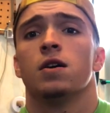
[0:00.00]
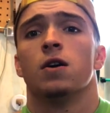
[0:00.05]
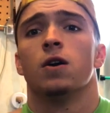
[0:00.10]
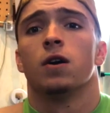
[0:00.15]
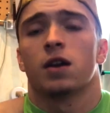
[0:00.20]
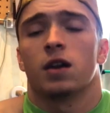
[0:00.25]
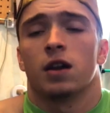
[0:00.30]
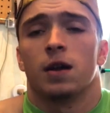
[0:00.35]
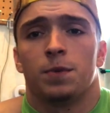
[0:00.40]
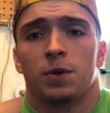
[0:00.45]

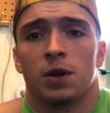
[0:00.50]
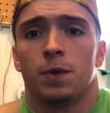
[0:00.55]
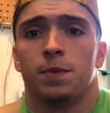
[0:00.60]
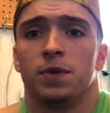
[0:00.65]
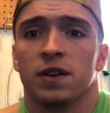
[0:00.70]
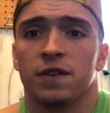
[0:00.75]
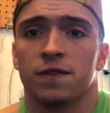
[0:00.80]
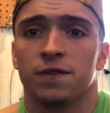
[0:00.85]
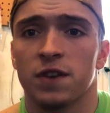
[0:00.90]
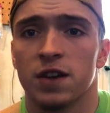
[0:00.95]
hooking up on a
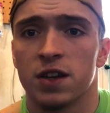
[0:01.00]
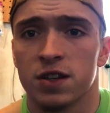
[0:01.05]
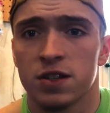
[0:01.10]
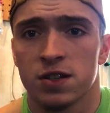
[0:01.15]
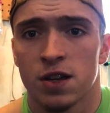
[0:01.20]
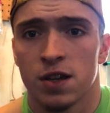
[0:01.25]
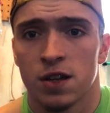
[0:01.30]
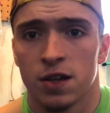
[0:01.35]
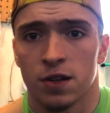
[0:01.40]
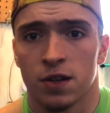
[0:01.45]
big
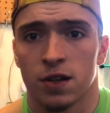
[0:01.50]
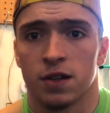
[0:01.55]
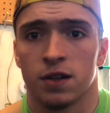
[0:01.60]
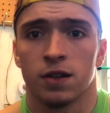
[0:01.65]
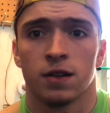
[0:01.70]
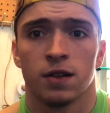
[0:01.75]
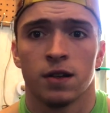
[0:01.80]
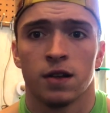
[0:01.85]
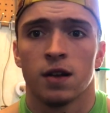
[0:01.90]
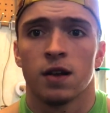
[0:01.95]
fish, you're
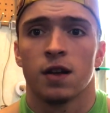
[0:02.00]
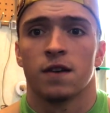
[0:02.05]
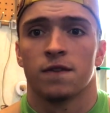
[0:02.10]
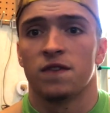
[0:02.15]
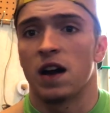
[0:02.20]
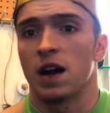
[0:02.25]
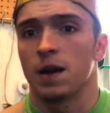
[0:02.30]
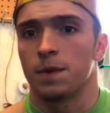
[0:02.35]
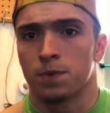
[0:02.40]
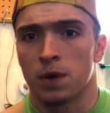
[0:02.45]
gonna
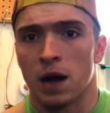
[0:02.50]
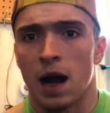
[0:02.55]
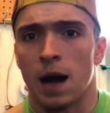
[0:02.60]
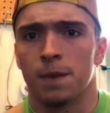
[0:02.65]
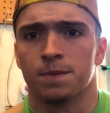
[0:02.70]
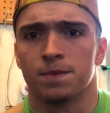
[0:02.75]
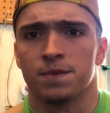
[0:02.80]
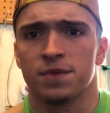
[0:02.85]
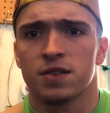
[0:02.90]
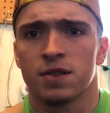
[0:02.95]
find
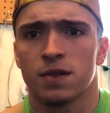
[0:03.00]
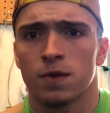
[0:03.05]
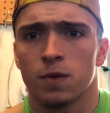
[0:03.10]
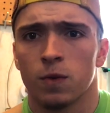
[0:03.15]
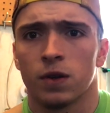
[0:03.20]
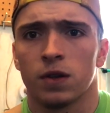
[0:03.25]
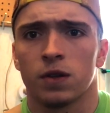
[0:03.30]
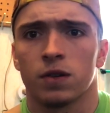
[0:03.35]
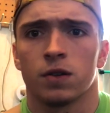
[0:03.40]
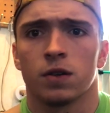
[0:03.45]
problems
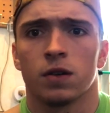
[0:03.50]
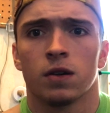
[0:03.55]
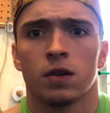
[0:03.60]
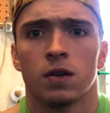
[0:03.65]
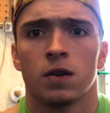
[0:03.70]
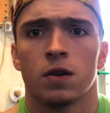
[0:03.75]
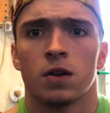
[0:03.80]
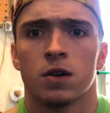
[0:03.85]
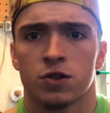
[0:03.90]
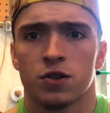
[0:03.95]
when you're
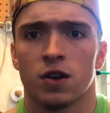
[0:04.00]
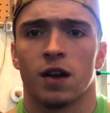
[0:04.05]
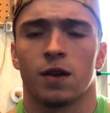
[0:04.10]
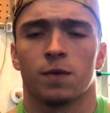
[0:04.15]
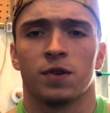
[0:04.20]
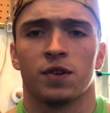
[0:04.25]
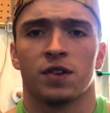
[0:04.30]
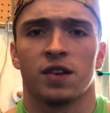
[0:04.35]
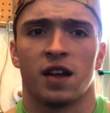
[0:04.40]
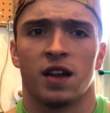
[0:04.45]
trying to
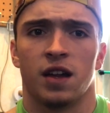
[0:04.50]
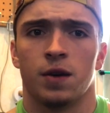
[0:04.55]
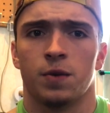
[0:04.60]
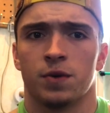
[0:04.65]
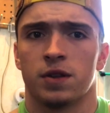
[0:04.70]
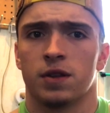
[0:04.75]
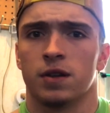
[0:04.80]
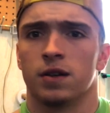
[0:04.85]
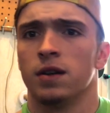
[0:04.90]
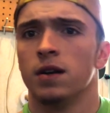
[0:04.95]
reel that in
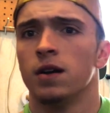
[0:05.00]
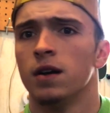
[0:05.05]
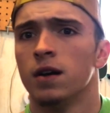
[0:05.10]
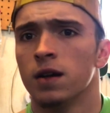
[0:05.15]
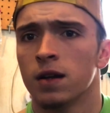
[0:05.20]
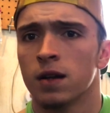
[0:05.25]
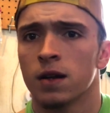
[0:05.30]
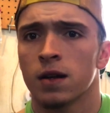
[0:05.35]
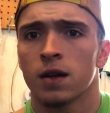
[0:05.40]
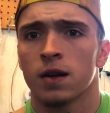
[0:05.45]
with a
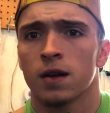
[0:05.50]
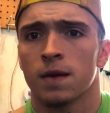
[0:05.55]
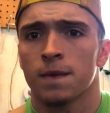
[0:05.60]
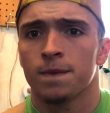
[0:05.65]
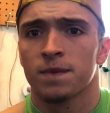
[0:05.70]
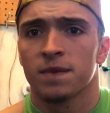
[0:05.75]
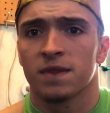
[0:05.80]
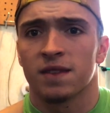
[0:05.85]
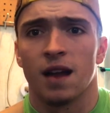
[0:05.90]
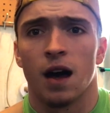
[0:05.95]

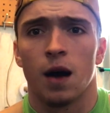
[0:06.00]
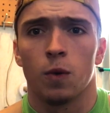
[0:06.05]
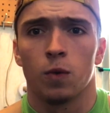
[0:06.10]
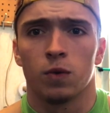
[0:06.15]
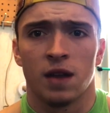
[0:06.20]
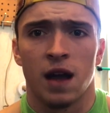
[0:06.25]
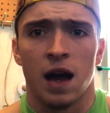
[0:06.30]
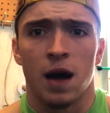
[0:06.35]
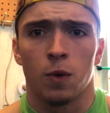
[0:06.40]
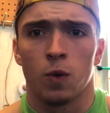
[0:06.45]

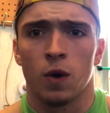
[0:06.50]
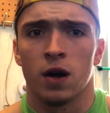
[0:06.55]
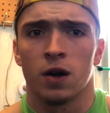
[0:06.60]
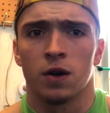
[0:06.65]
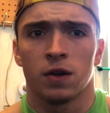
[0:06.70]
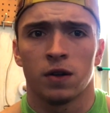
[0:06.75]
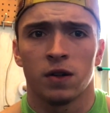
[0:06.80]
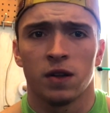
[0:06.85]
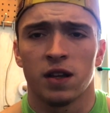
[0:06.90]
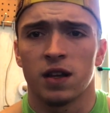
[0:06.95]
not
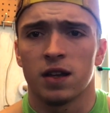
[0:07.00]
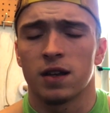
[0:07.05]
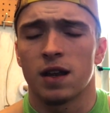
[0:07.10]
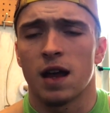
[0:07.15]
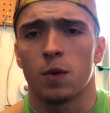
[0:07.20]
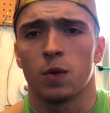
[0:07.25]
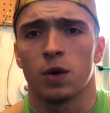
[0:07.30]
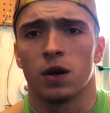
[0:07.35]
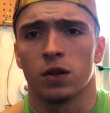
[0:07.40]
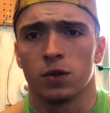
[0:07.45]
well clean,
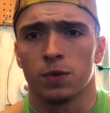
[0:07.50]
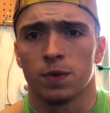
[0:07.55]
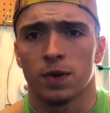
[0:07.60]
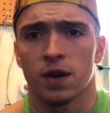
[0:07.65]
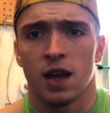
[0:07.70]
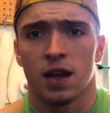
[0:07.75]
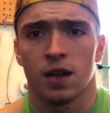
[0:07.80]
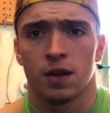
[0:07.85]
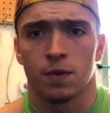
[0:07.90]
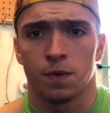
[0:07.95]
not well
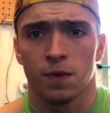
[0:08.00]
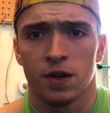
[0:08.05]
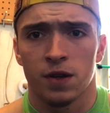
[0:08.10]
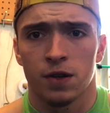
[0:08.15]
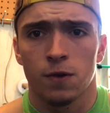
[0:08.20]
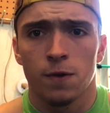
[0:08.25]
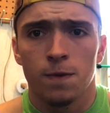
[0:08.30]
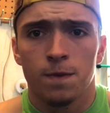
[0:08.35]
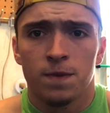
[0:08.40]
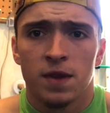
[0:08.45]
lubricated
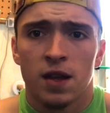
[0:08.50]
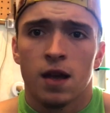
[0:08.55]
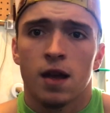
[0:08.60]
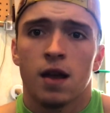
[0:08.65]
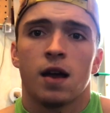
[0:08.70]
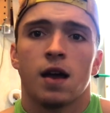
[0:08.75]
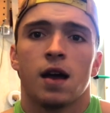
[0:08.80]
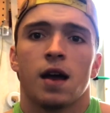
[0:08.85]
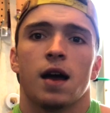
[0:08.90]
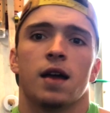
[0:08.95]
reel.
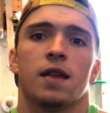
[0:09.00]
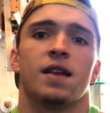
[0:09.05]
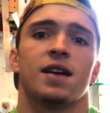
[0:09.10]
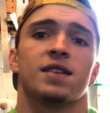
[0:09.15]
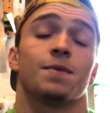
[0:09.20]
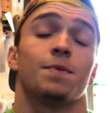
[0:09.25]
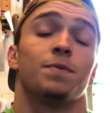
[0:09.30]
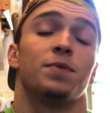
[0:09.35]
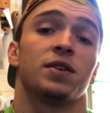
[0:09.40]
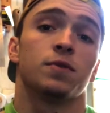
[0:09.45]
And
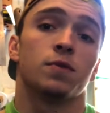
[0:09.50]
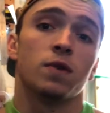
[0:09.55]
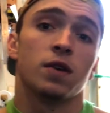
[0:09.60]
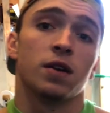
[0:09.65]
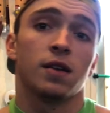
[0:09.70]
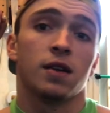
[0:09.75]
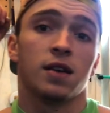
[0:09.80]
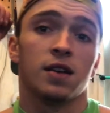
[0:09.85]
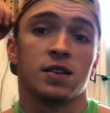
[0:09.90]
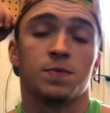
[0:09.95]
that's a big
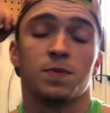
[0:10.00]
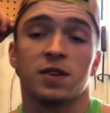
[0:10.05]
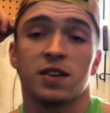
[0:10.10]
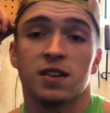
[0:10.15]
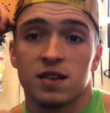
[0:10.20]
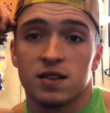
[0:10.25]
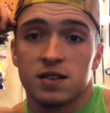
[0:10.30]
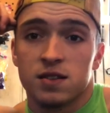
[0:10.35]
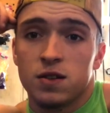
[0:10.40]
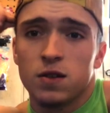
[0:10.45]
one, is
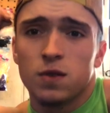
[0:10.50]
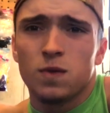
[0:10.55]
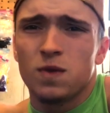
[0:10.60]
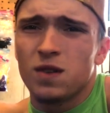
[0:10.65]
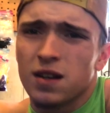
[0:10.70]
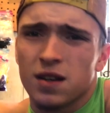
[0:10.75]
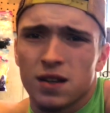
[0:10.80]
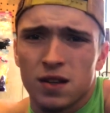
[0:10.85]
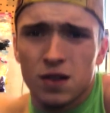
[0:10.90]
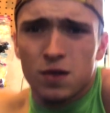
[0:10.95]
because you don't
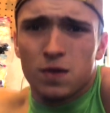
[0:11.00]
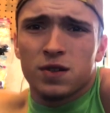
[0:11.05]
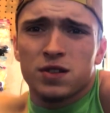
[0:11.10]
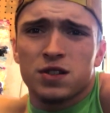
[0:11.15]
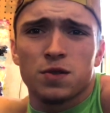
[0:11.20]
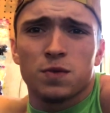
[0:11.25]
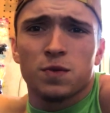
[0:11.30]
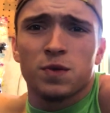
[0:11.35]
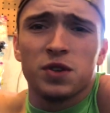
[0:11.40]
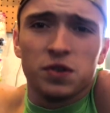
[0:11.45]

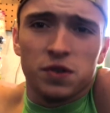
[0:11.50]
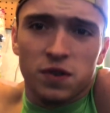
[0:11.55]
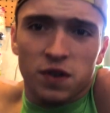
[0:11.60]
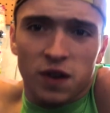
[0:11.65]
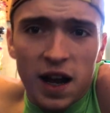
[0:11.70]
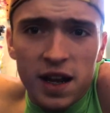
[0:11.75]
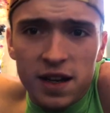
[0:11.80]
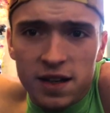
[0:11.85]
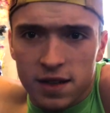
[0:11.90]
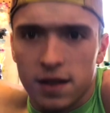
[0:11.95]
want your reel
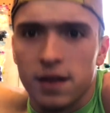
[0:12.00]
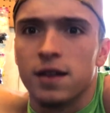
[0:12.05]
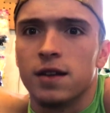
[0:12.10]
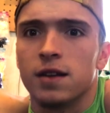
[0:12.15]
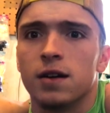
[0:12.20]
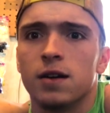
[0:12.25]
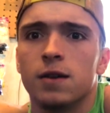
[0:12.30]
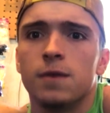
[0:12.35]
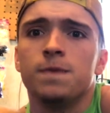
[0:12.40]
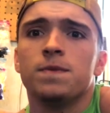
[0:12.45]
grinding,
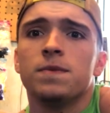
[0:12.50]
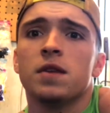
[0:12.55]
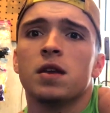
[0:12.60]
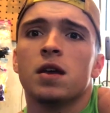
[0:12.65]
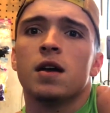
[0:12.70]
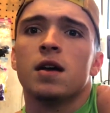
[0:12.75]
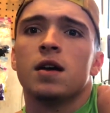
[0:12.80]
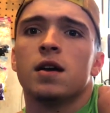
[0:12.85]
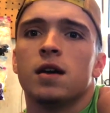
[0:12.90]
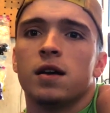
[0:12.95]
you know?
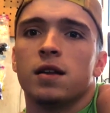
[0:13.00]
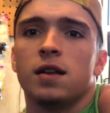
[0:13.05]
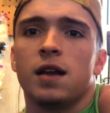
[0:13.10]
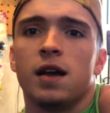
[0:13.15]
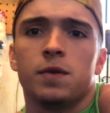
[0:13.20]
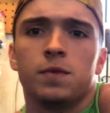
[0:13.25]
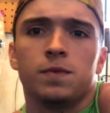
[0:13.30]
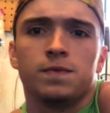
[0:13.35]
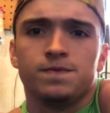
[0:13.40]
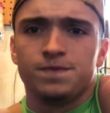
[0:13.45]

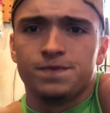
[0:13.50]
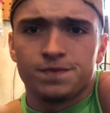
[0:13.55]
Like,